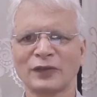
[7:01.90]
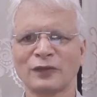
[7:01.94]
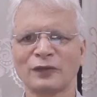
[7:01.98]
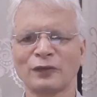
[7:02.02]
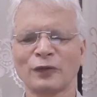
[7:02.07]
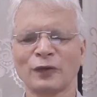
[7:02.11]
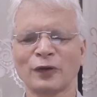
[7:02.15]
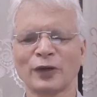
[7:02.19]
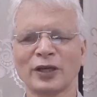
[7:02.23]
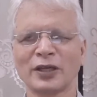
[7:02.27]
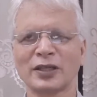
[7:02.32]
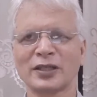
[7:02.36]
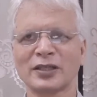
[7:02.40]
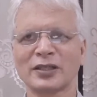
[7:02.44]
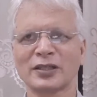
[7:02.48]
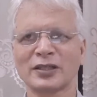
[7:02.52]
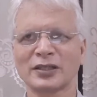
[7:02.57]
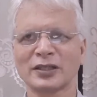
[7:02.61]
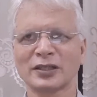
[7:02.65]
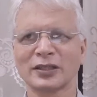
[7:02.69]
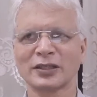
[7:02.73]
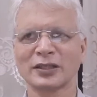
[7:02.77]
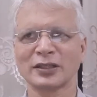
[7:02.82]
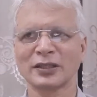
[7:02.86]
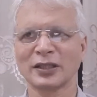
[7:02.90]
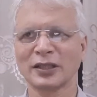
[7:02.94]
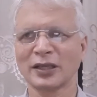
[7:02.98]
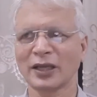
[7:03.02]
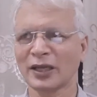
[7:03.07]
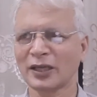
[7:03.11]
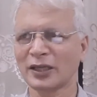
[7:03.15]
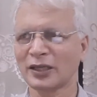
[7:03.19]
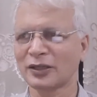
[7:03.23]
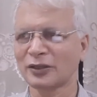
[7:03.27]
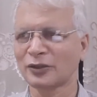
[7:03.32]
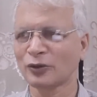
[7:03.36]
for its
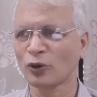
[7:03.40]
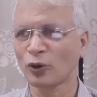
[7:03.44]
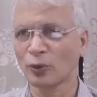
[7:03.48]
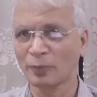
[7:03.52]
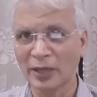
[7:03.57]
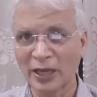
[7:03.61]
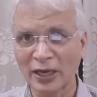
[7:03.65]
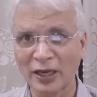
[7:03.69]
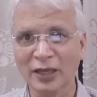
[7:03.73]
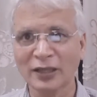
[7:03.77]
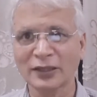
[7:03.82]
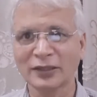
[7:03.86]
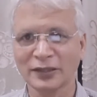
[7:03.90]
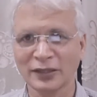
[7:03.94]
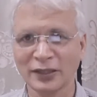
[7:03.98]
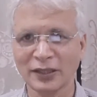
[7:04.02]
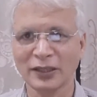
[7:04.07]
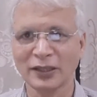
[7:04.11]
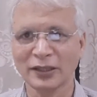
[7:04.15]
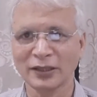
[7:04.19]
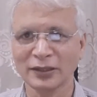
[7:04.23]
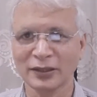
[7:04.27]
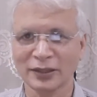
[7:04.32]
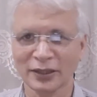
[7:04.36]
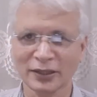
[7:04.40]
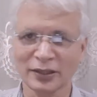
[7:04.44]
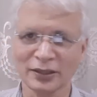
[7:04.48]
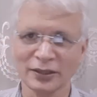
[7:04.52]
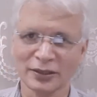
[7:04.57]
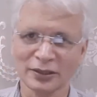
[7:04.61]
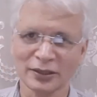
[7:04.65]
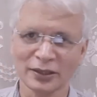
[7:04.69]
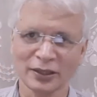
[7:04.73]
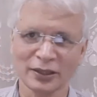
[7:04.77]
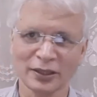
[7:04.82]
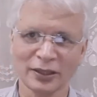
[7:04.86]
like omega-3 that
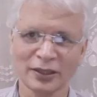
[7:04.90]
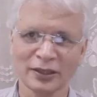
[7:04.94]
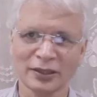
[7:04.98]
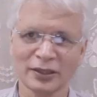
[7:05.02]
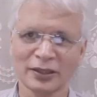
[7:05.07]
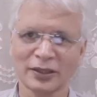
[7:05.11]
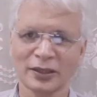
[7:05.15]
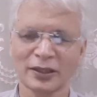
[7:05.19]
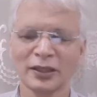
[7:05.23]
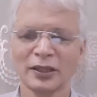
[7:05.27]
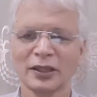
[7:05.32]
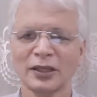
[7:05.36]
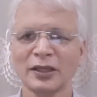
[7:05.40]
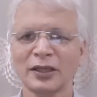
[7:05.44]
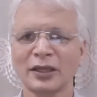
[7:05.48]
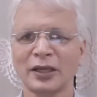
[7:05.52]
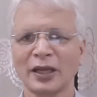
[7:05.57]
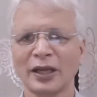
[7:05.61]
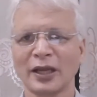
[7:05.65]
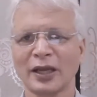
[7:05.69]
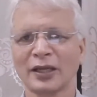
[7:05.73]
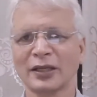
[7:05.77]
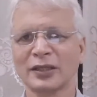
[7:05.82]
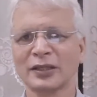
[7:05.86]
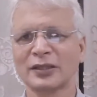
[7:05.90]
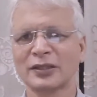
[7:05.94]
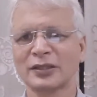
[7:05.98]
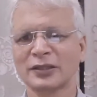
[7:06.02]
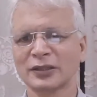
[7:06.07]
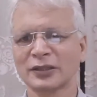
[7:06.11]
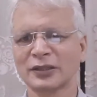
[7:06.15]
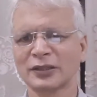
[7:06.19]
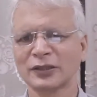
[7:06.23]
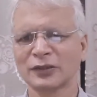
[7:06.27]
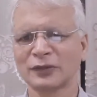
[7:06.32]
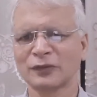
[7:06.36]
is in it, and
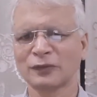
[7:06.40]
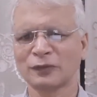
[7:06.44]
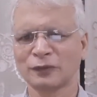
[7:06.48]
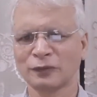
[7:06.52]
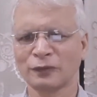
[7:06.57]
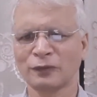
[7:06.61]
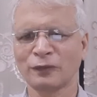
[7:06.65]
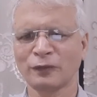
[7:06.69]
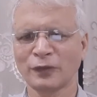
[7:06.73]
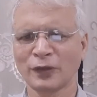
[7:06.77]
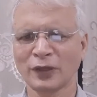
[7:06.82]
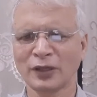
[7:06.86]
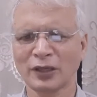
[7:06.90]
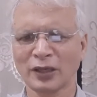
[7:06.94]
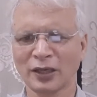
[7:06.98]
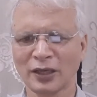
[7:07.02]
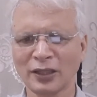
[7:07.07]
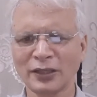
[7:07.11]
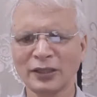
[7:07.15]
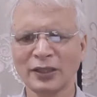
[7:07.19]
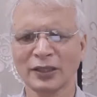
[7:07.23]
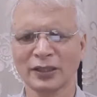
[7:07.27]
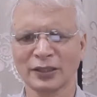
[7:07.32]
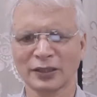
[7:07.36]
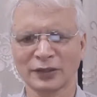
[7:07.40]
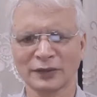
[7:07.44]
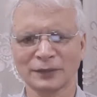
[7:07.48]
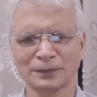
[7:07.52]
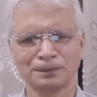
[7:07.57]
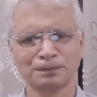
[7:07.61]
for other